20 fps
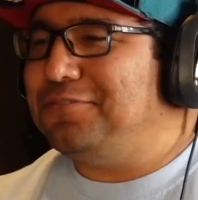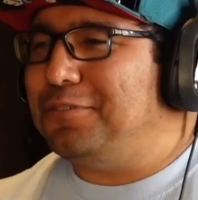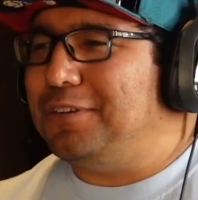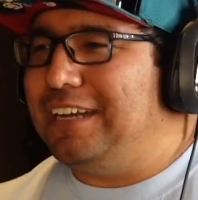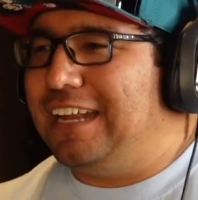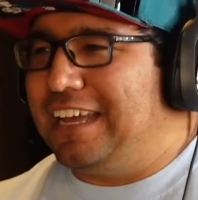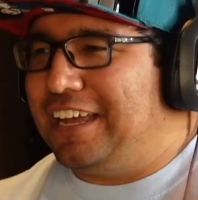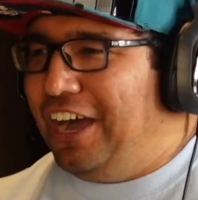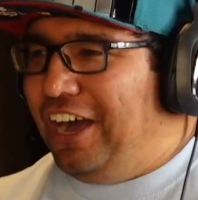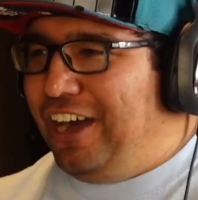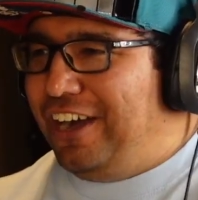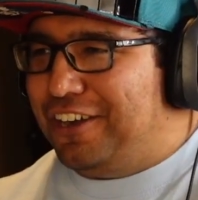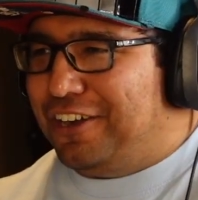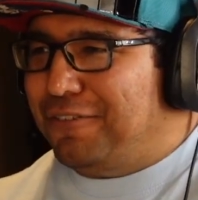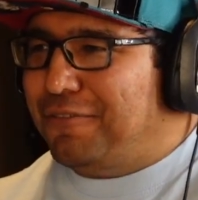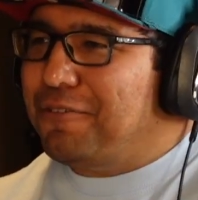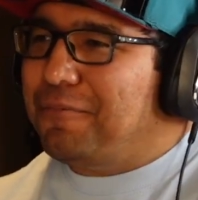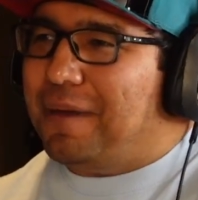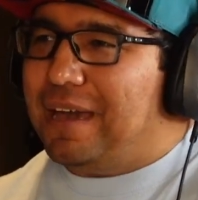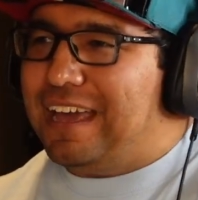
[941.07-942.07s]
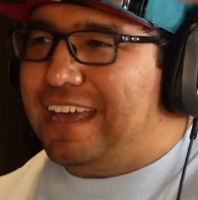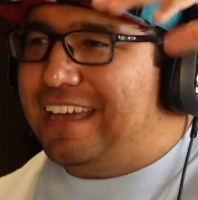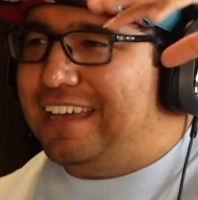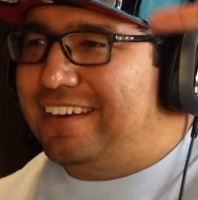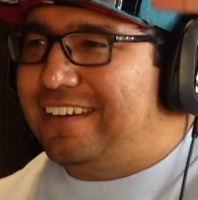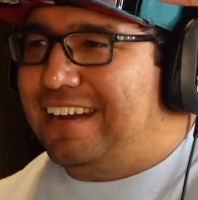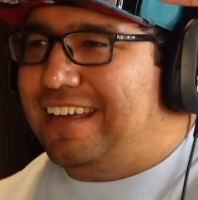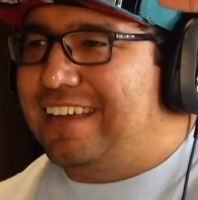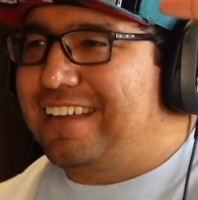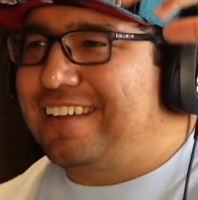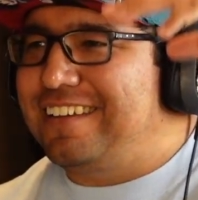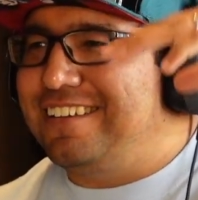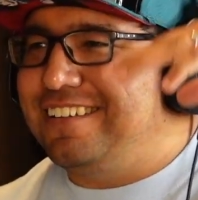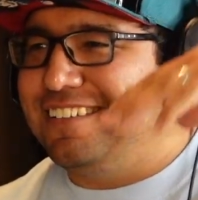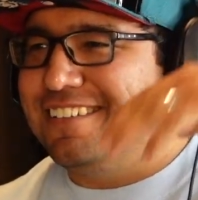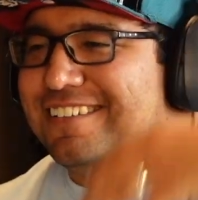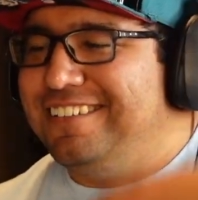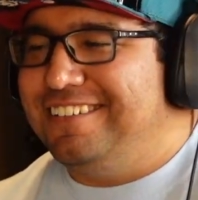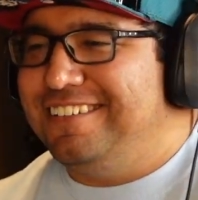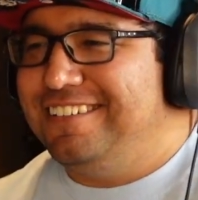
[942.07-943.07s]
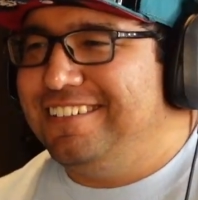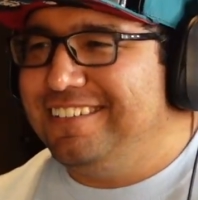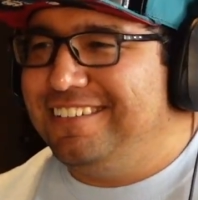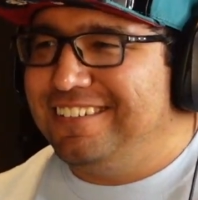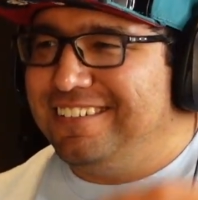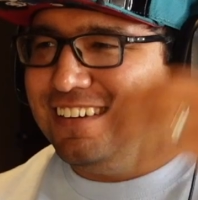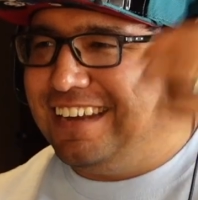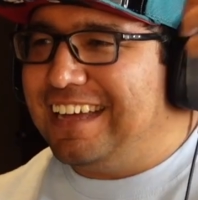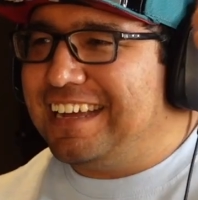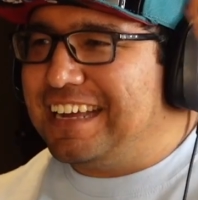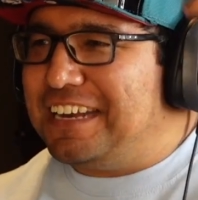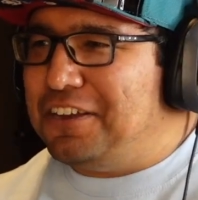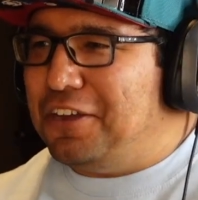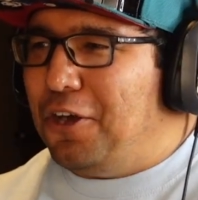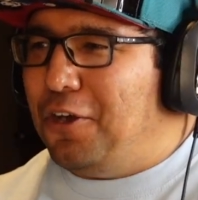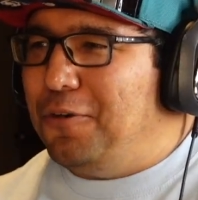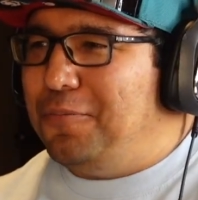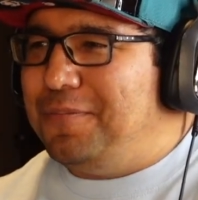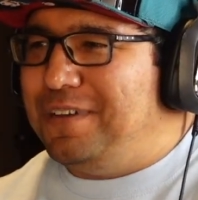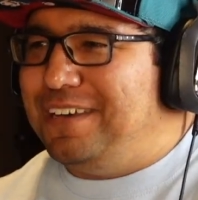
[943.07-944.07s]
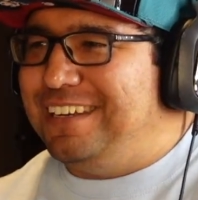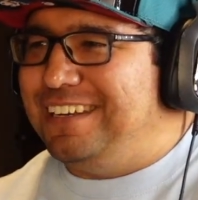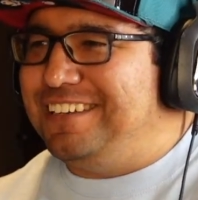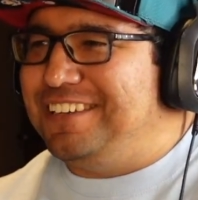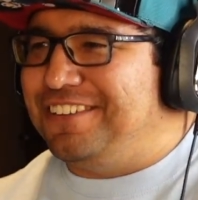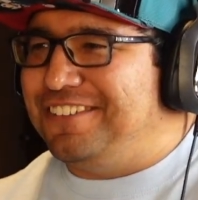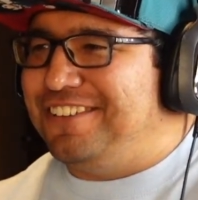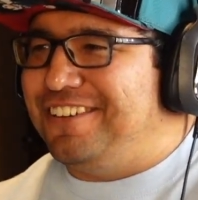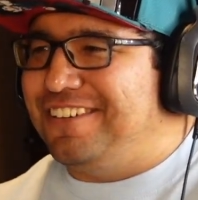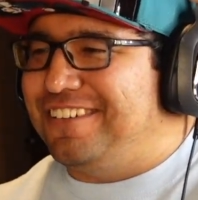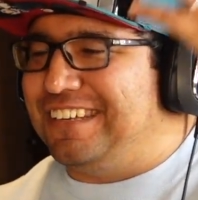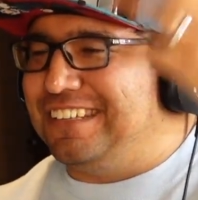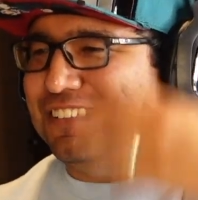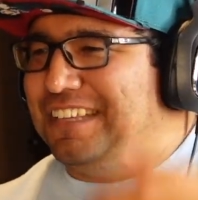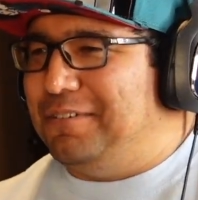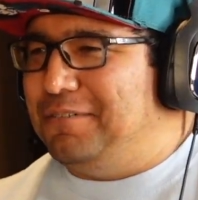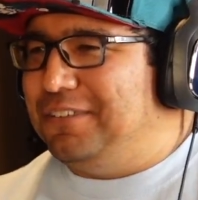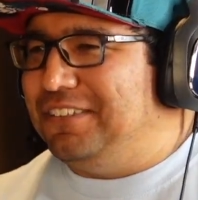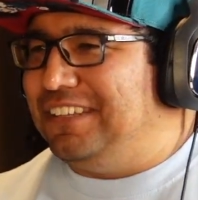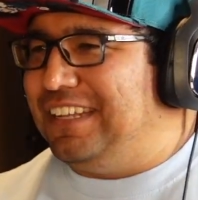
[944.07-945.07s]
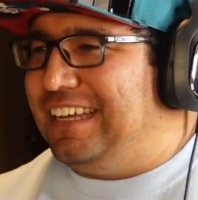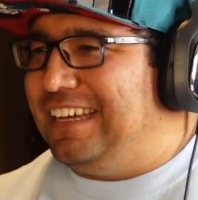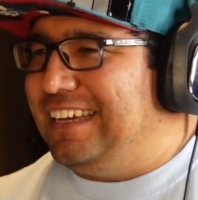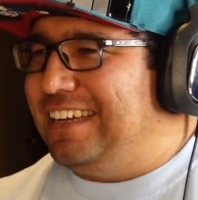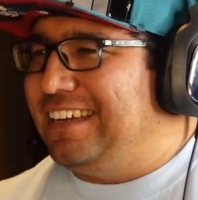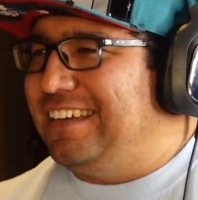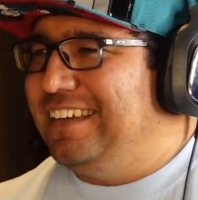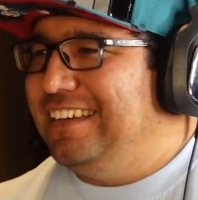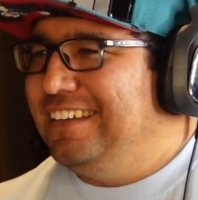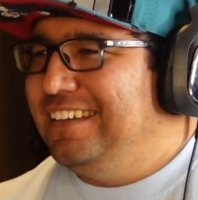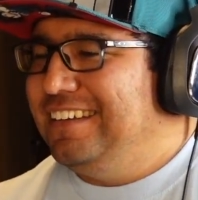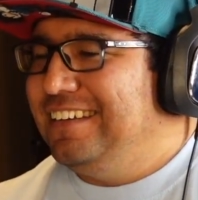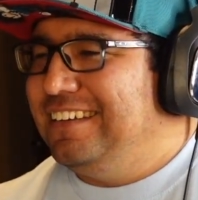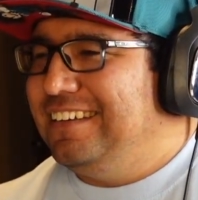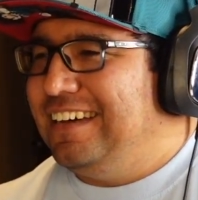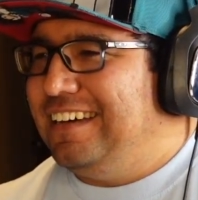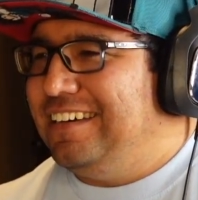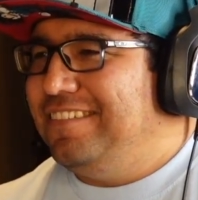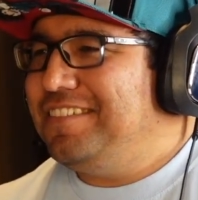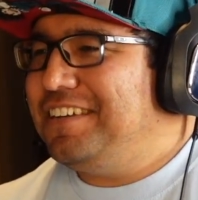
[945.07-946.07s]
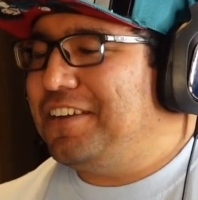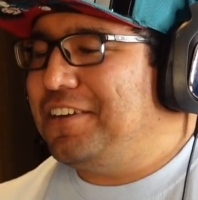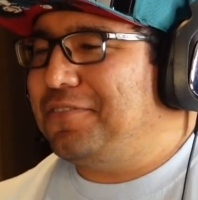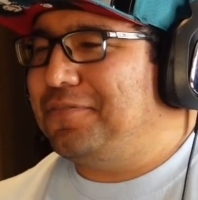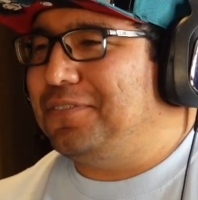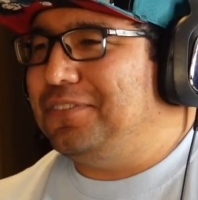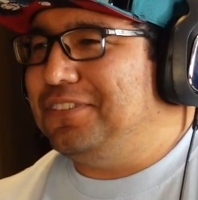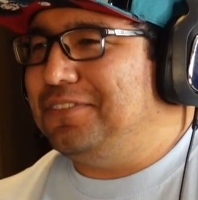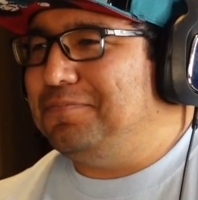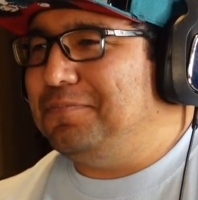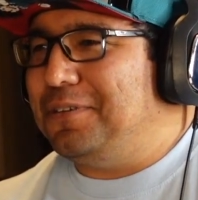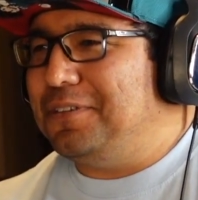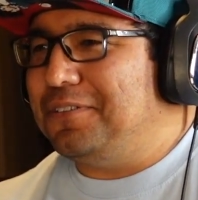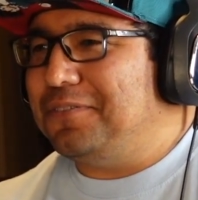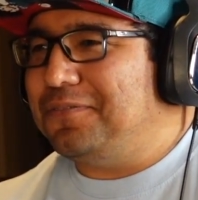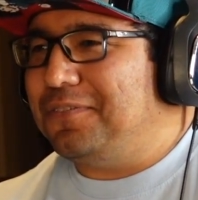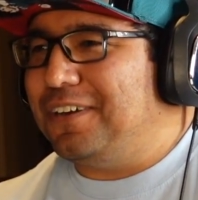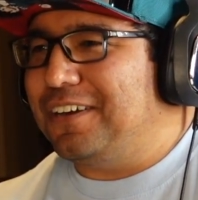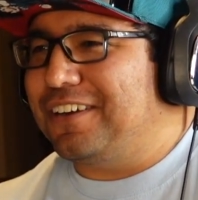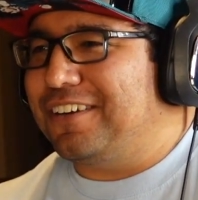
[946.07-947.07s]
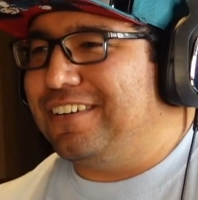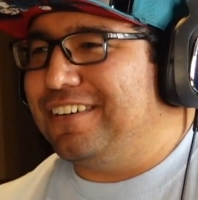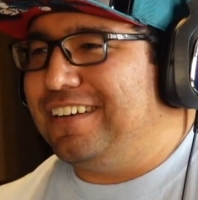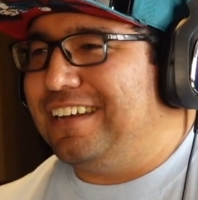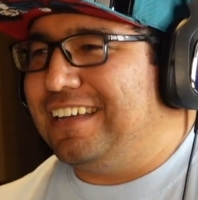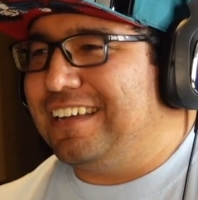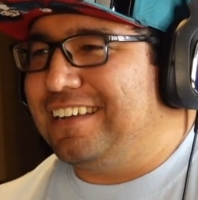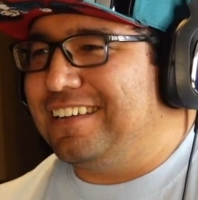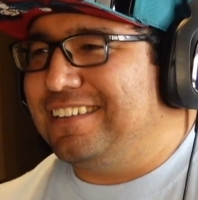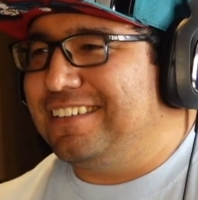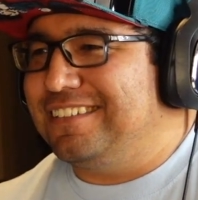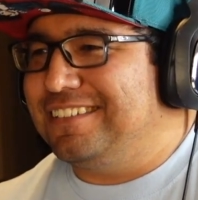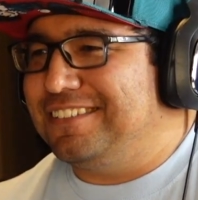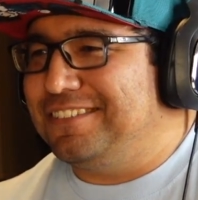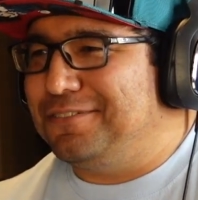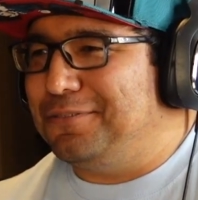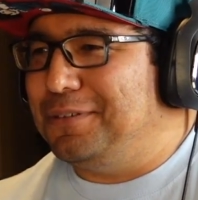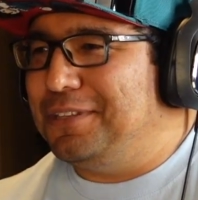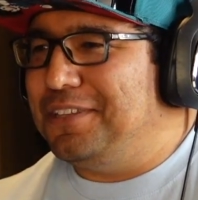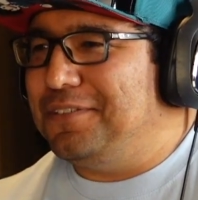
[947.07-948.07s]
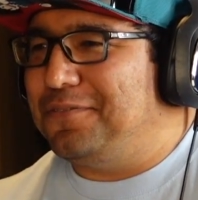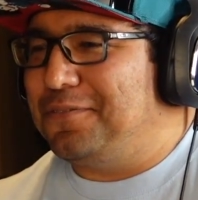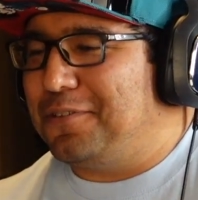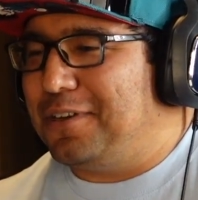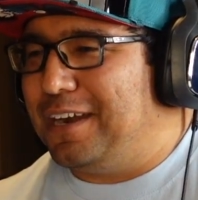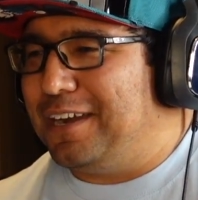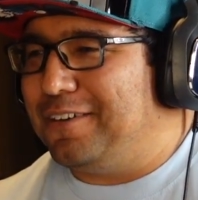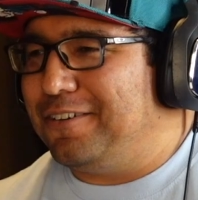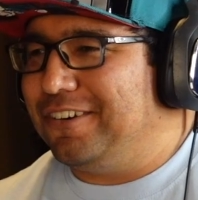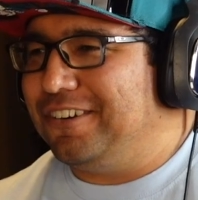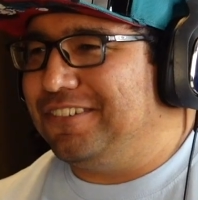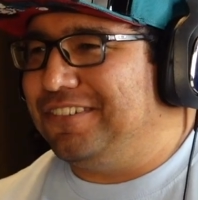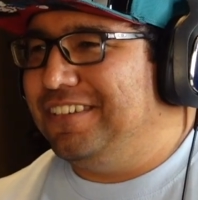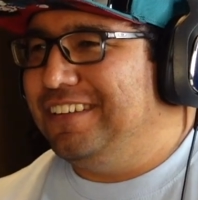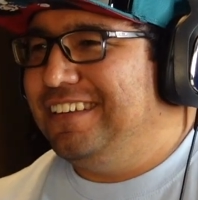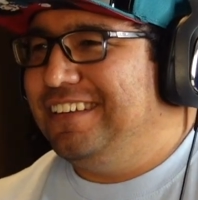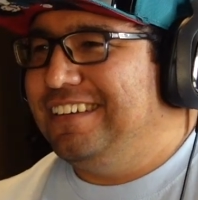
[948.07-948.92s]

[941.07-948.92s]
what like hung over my head like an omen, you know? Because I was like, I don't hear from this motherfucker in like 24 hours.